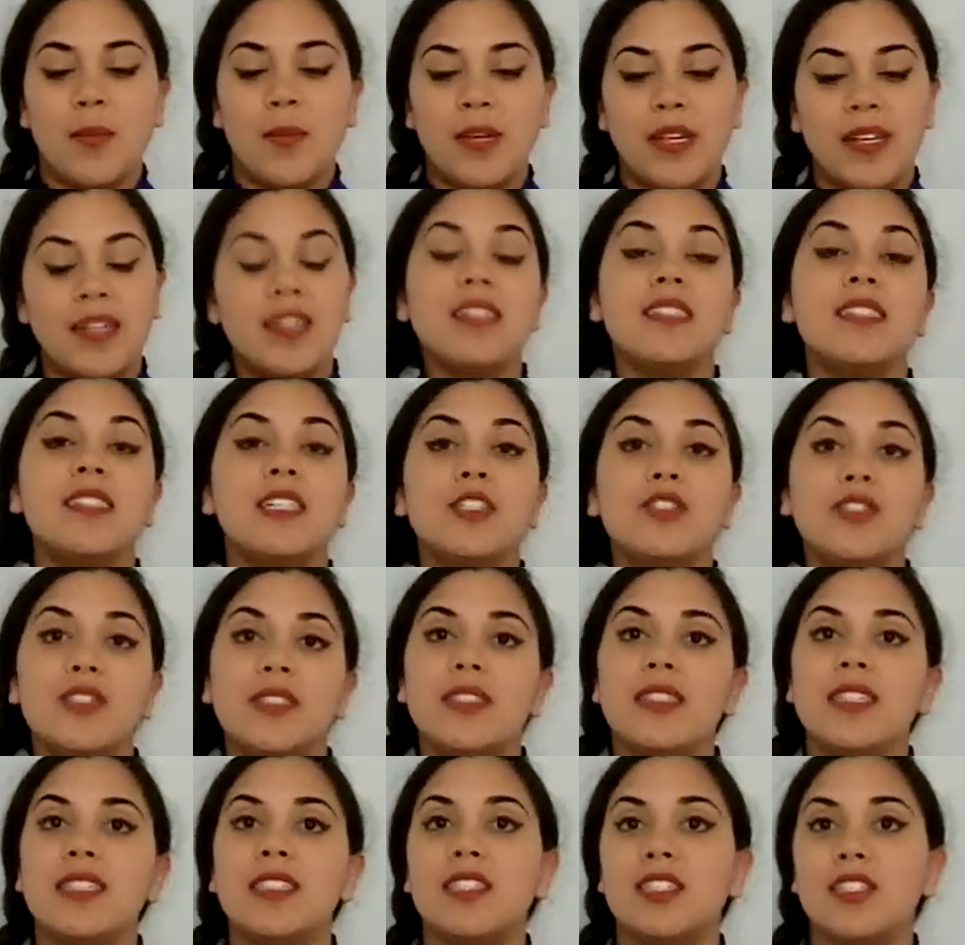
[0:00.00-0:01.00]
But it is
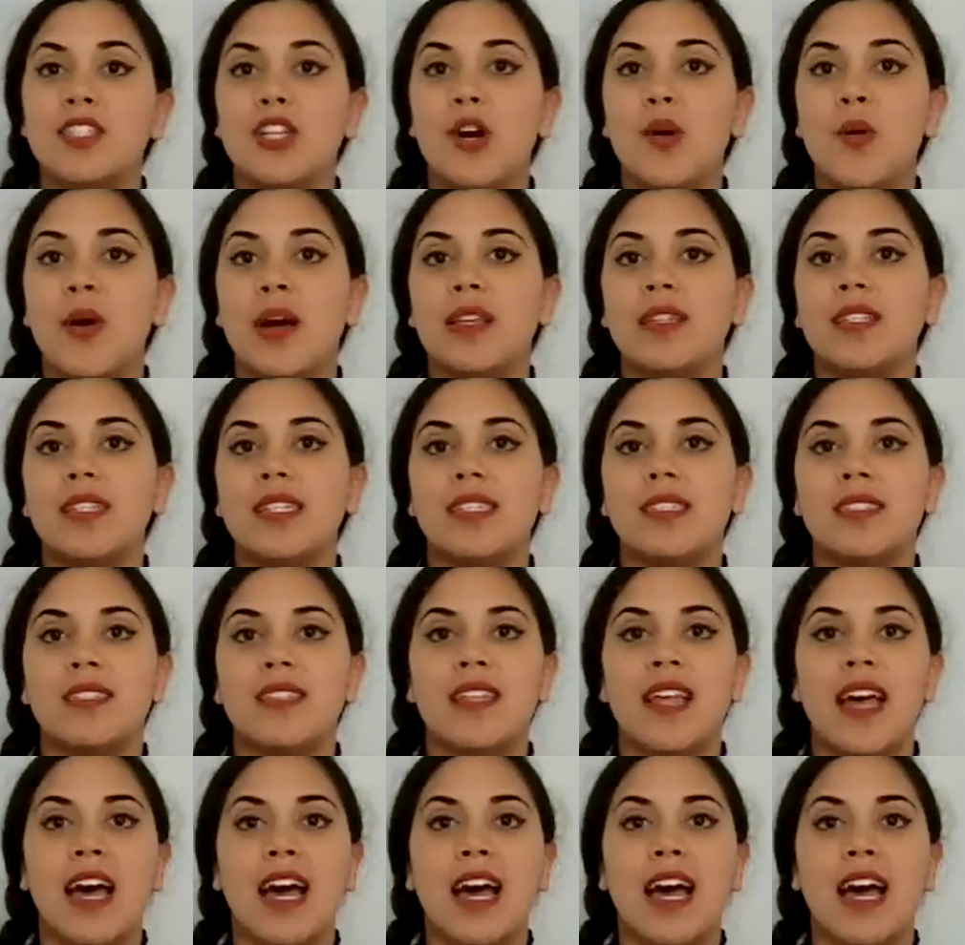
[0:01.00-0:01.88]
interesting to know, at least,